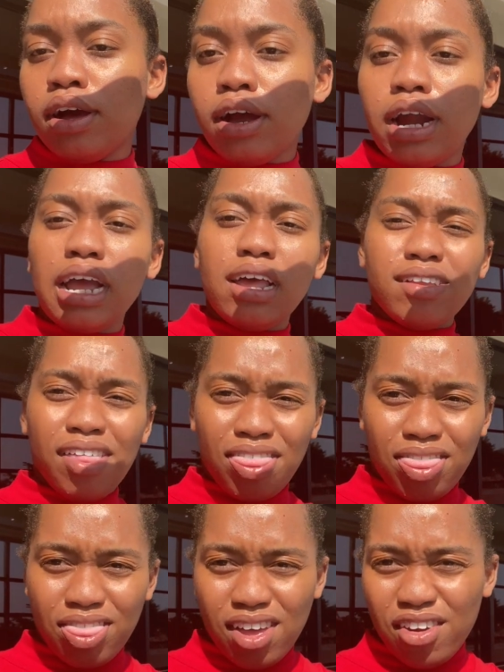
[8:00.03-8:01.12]
All right, guys, I
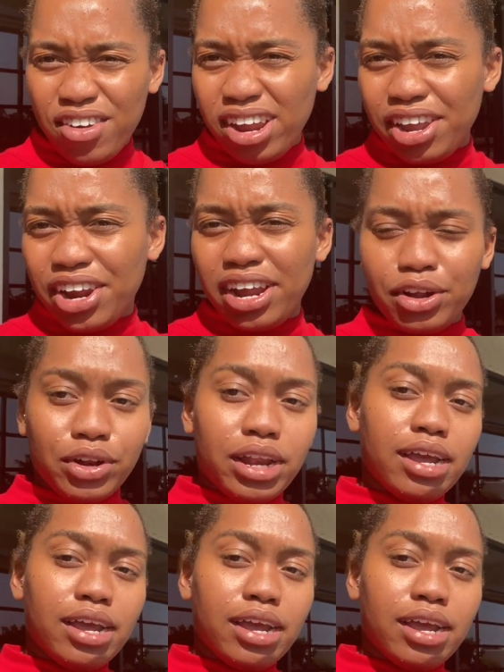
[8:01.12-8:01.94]
thought right here had good